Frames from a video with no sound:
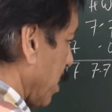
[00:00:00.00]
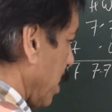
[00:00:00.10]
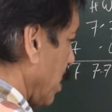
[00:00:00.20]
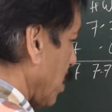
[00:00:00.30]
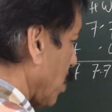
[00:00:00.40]

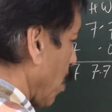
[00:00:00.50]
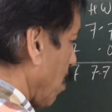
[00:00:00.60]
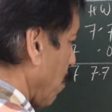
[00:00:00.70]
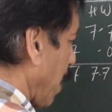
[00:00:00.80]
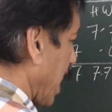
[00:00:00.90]
This is
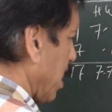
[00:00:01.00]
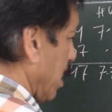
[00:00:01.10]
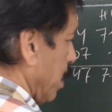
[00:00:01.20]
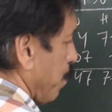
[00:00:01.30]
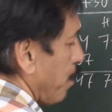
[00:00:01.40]
called factor.
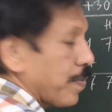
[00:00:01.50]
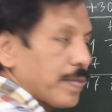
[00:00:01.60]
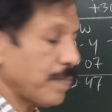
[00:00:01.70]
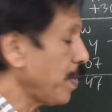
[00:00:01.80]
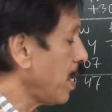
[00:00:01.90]

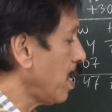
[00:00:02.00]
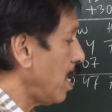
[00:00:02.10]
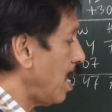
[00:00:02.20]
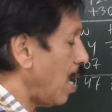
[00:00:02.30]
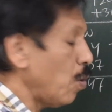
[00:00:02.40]

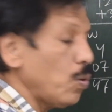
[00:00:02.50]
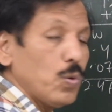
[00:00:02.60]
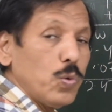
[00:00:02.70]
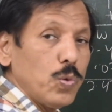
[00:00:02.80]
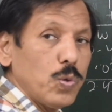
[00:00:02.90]
How
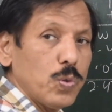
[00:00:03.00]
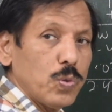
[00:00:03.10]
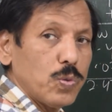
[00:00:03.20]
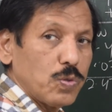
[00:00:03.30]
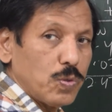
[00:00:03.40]
do
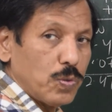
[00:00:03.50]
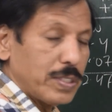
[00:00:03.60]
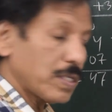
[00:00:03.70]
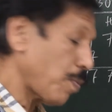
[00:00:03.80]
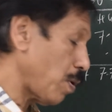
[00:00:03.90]
you do
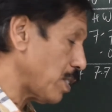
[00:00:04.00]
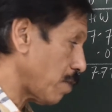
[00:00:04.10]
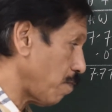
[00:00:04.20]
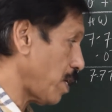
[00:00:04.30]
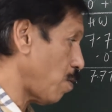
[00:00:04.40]

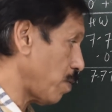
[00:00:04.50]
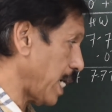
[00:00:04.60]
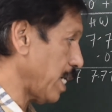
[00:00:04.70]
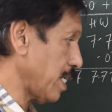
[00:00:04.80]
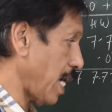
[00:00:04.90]
interpolation without
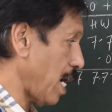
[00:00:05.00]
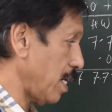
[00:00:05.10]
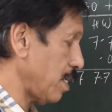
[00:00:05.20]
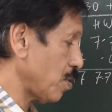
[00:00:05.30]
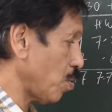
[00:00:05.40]
getting
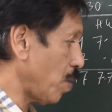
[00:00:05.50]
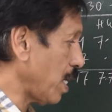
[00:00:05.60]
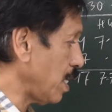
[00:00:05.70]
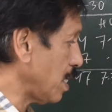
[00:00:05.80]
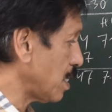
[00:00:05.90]
tired? So what
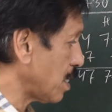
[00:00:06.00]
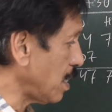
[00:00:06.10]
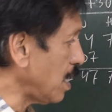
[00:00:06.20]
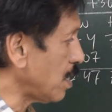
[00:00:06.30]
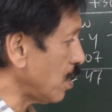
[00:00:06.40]
I
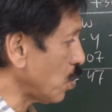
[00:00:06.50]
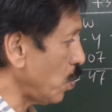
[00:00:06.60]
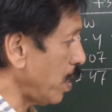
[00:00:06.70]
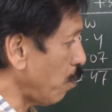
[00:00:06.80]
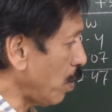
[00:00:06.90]
suggest the
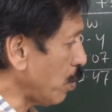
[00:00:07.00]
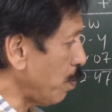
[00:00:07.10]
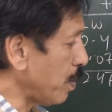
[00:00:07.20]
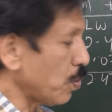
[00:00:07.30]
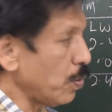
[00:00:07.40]
student, what you
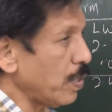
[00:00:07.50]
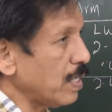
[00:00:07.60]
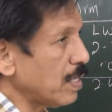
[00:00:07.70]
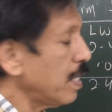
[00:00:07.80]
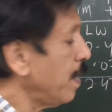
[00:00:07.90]
must do
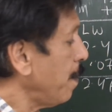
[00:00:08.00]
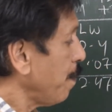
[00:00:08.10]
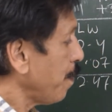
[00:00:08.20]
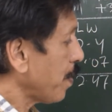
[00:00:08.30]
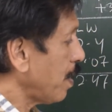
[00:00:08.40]
is,
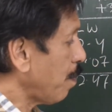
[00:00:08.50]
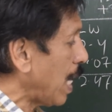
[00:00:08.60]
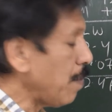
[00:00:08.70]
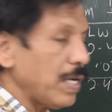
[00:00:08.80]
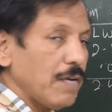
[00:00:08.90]
the
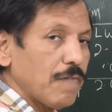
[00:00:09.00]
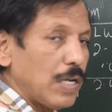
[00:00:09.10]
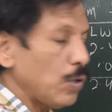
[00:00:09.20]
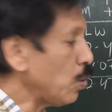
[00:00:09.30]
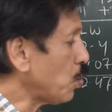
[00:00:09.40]
primary
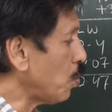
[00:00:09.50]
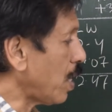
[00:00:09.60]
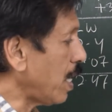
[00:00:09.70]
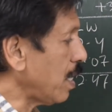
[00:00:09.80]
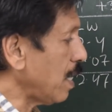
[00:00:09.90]
value you should
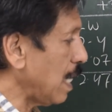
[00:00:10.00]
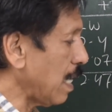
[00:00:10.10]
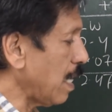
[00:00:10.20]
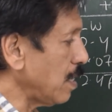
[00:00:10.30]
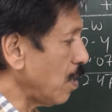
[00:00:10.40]
write in
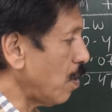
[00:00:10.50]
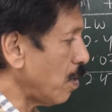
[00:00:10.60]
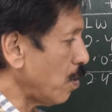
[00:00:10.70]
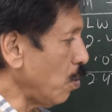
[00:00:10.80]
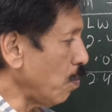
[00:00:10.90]
increasing
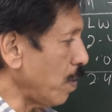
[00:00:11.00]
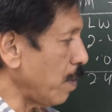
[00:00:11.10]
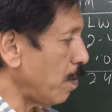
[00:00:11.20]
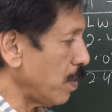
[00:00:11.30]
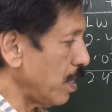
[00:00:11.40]
order. Don't worry
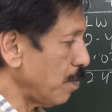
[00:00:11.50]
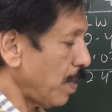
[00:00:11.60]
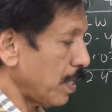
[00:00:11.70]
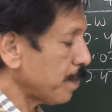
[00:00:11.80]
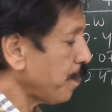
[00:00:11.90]
about this part.